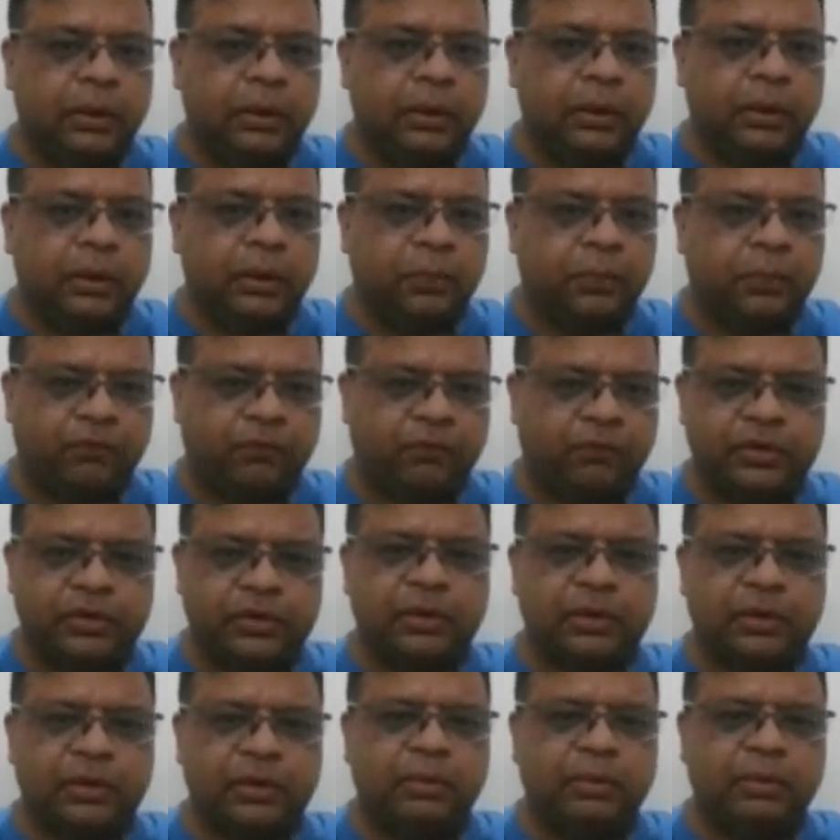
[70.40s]

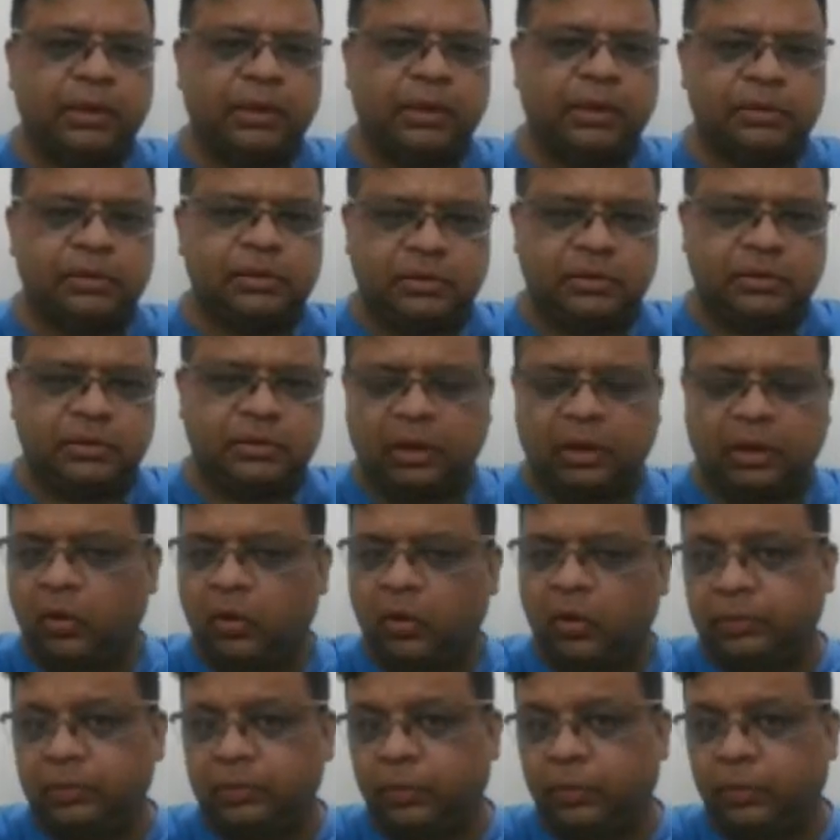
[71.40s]
professional image
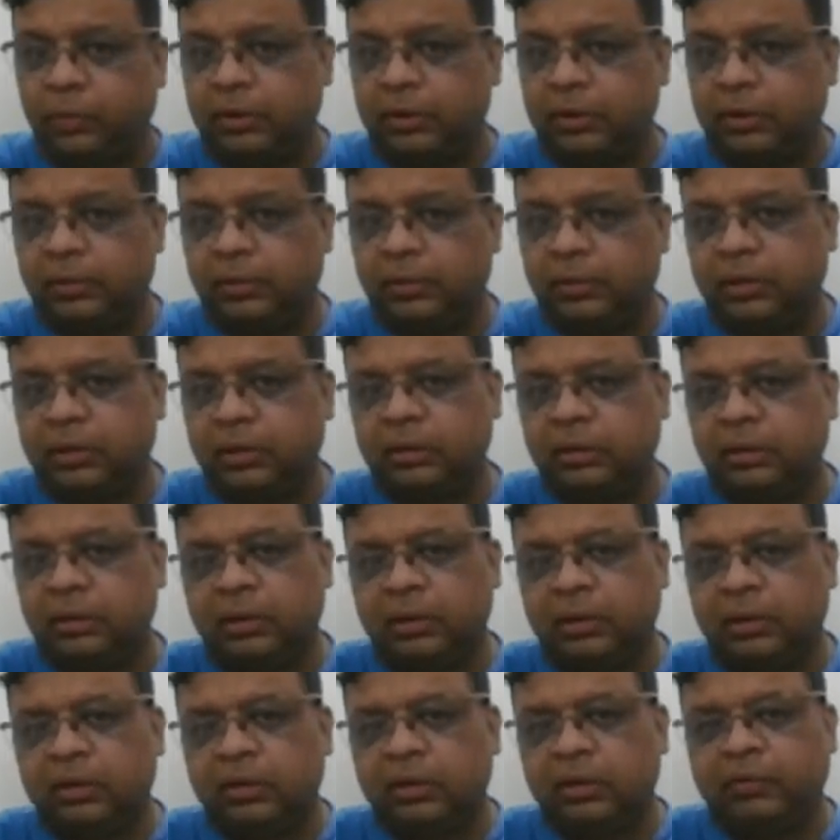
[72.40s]
along with whatever
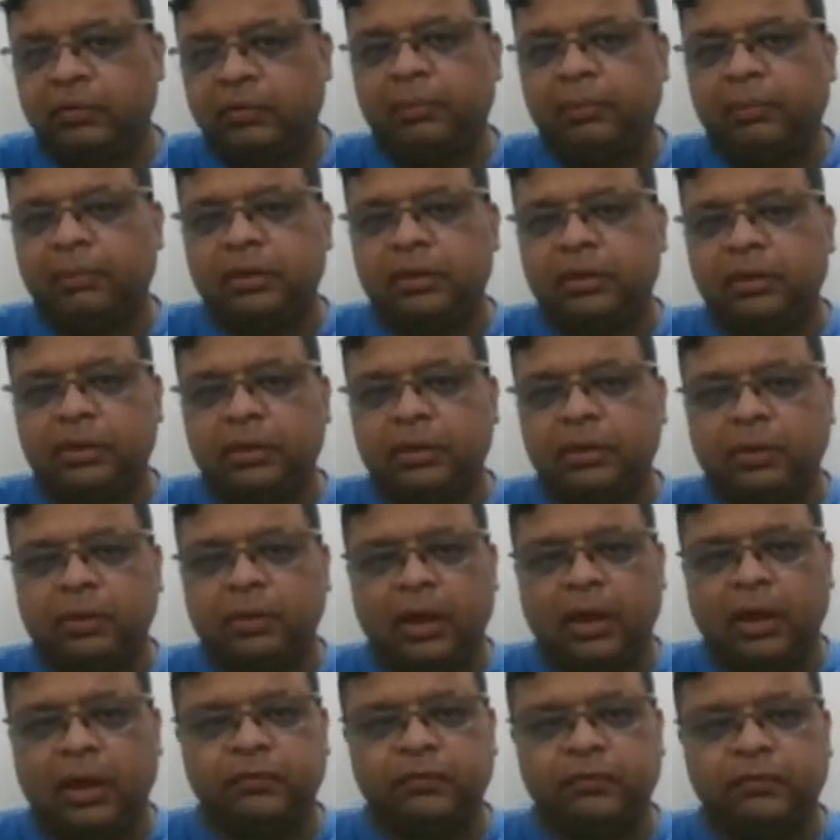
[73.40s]
family thing you
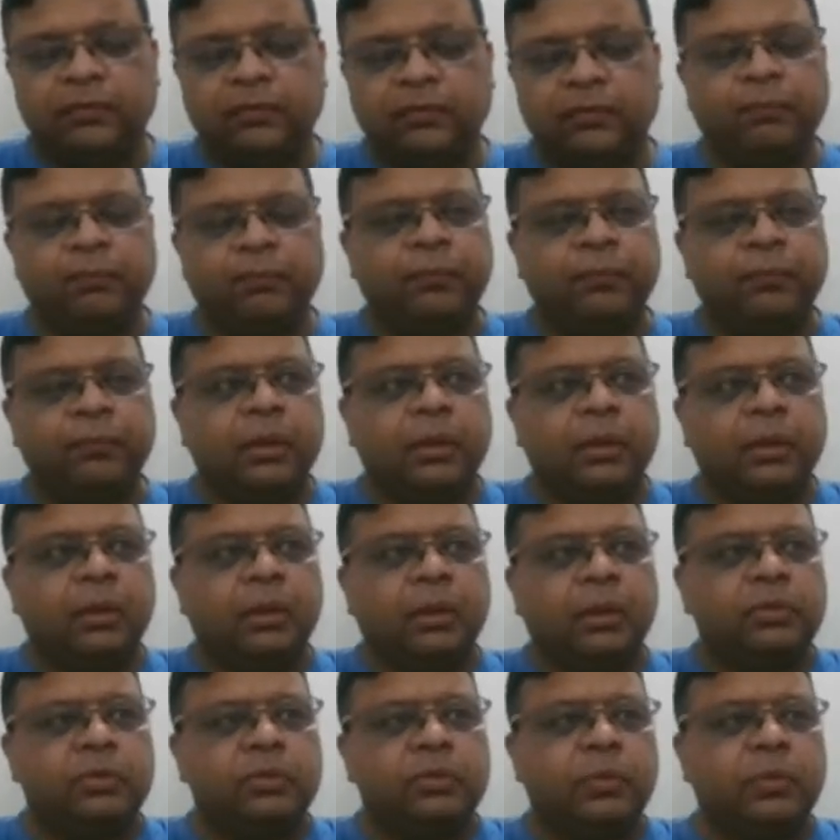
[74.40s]
have.
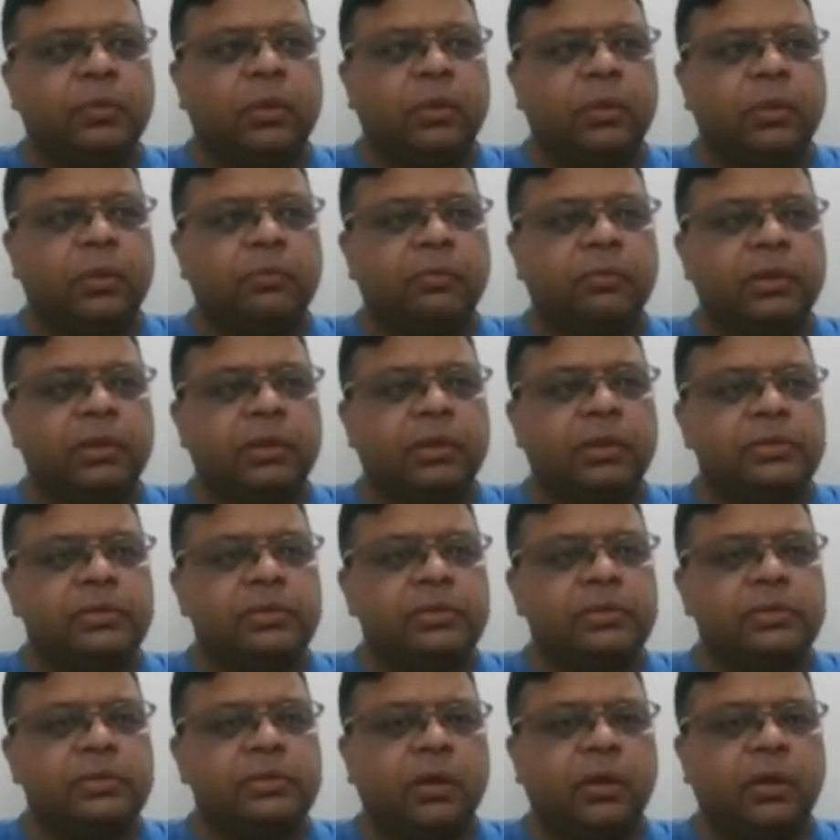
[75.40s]
So, whatever is
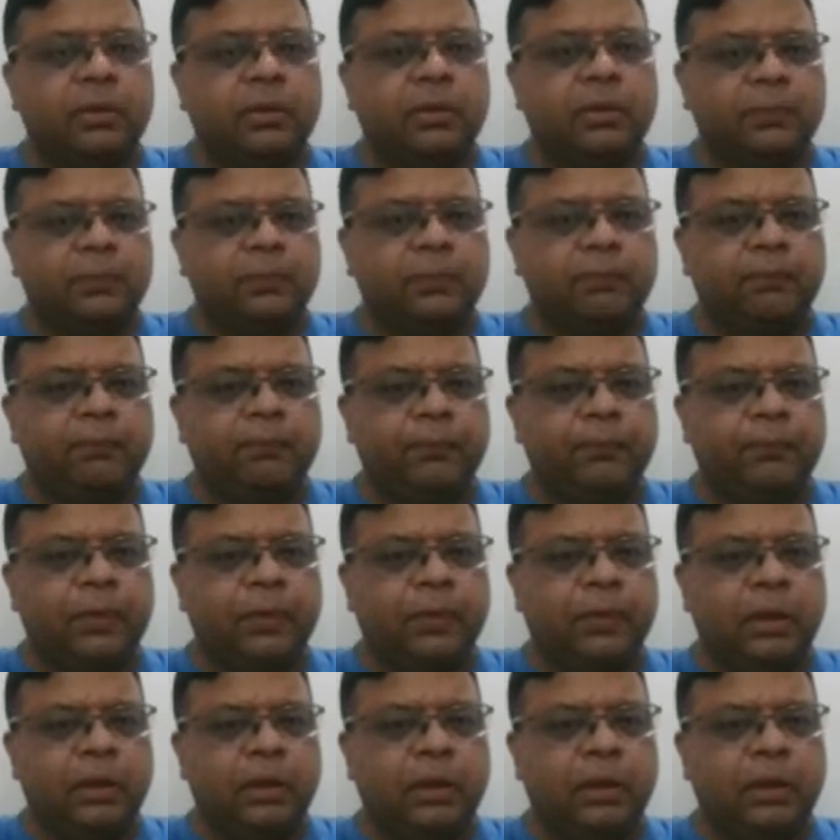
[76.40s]
your
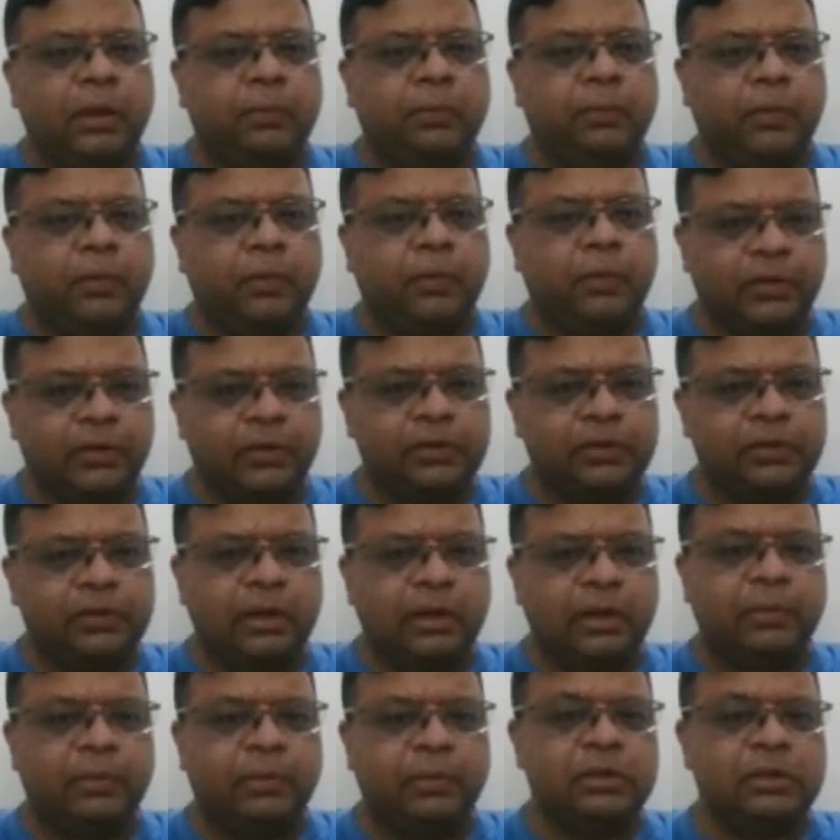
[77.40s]
professional
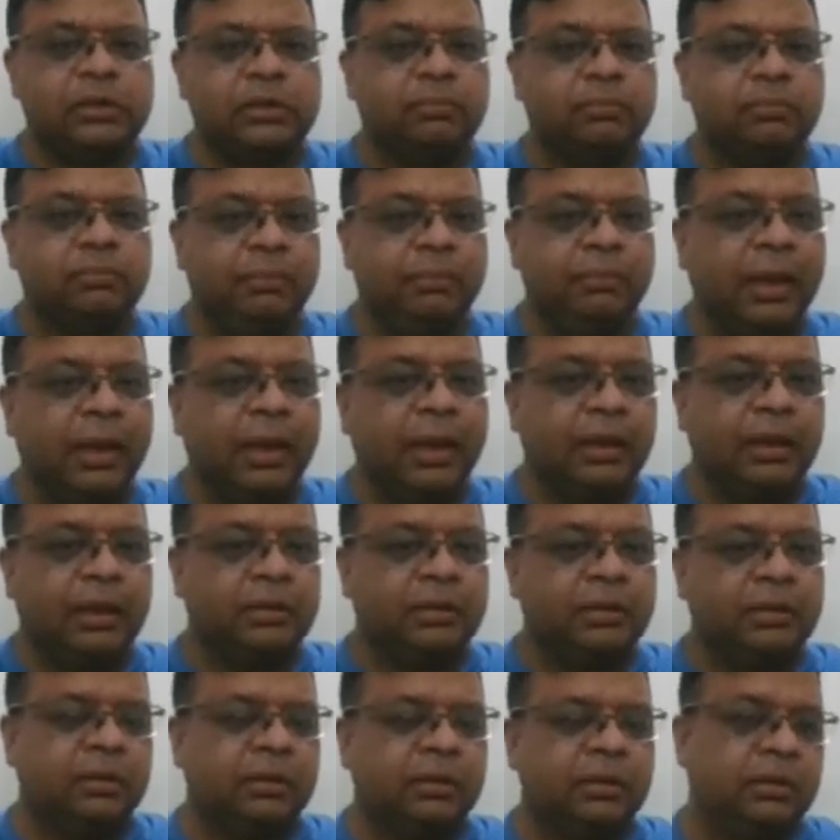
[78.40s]
image, make it
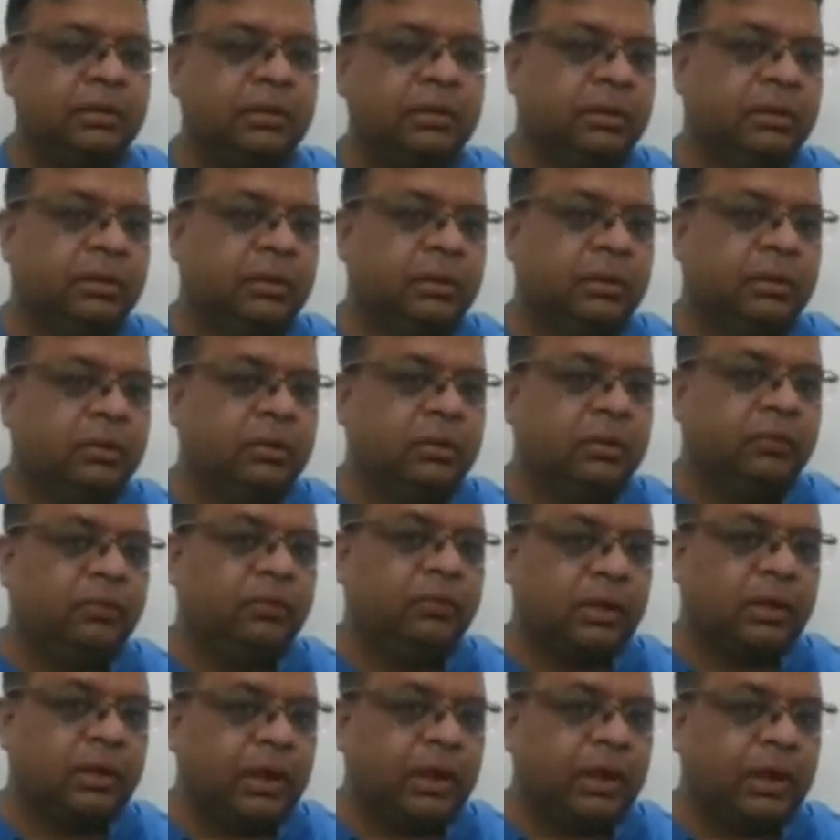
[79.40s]
with
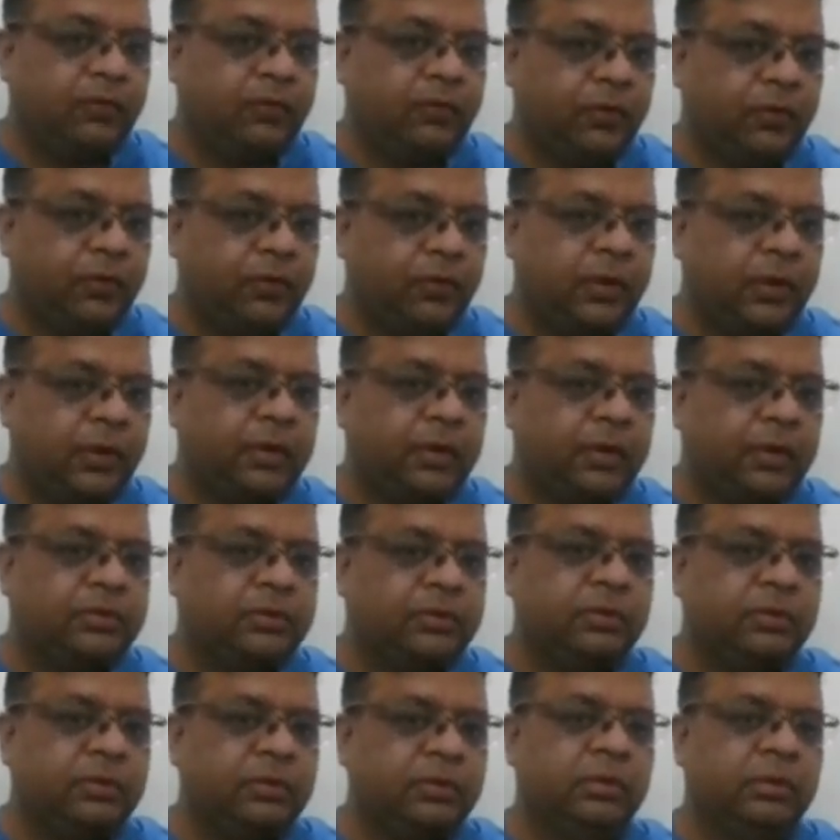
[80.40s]
the right
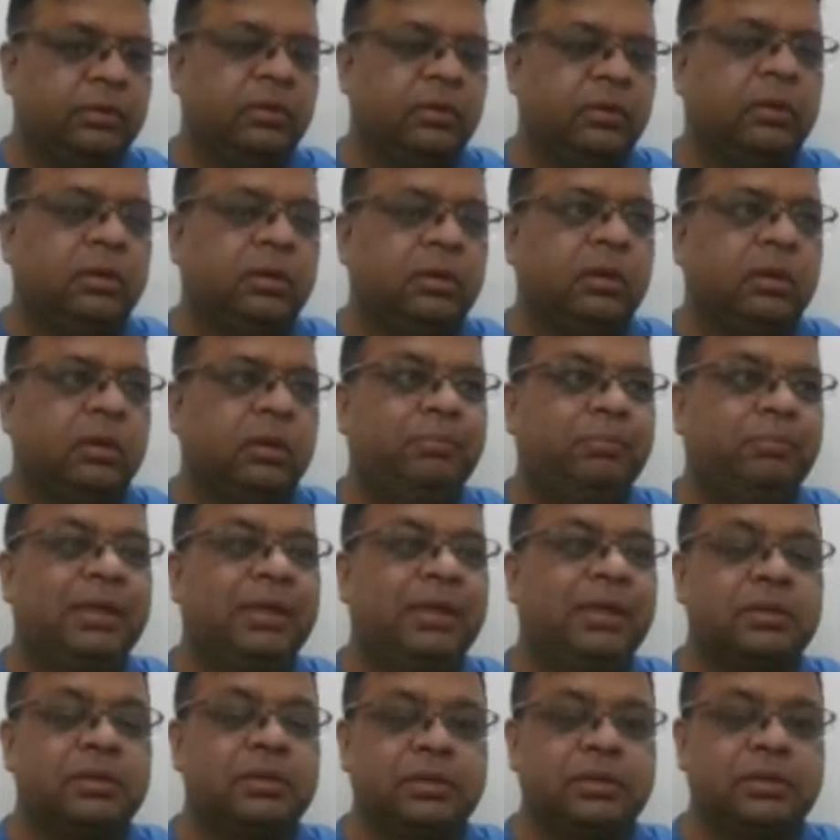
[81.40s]
photographs. Be
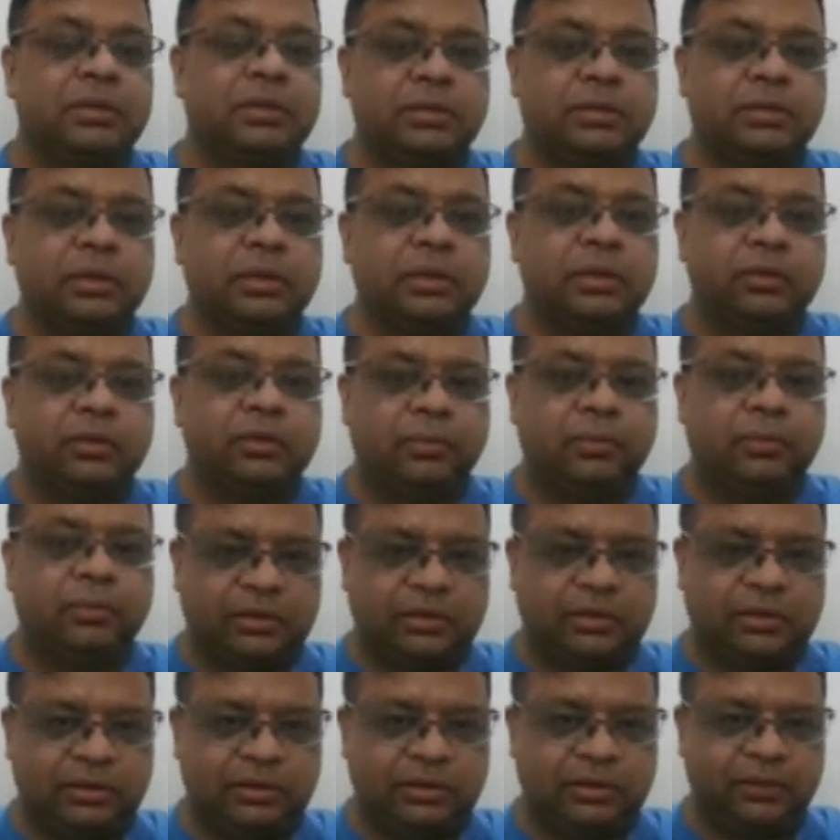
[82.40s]
consistent in your
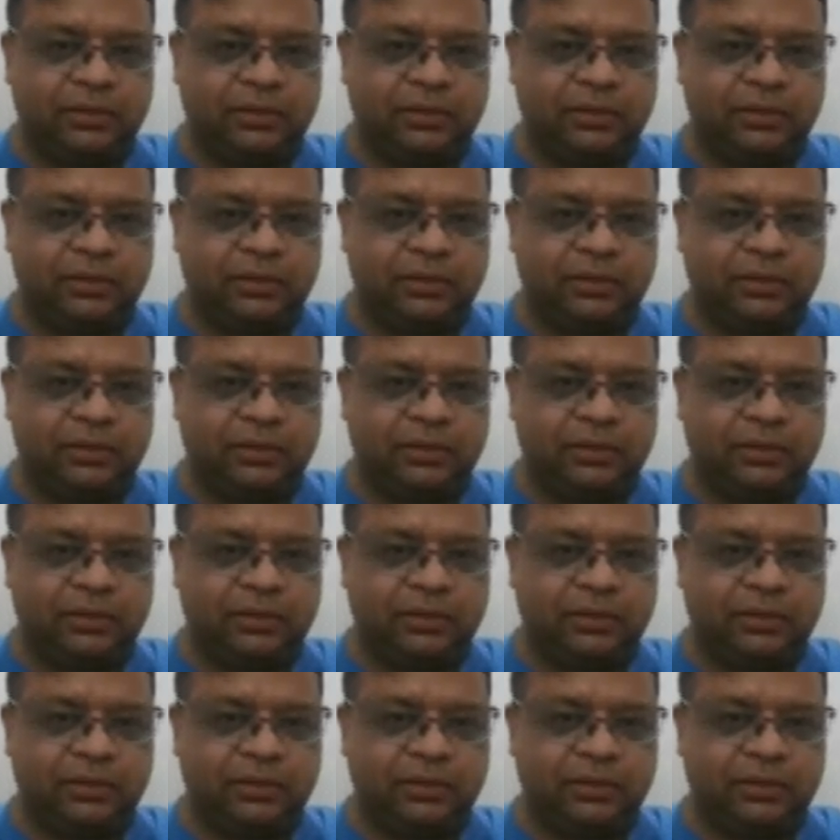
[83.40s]
messaging,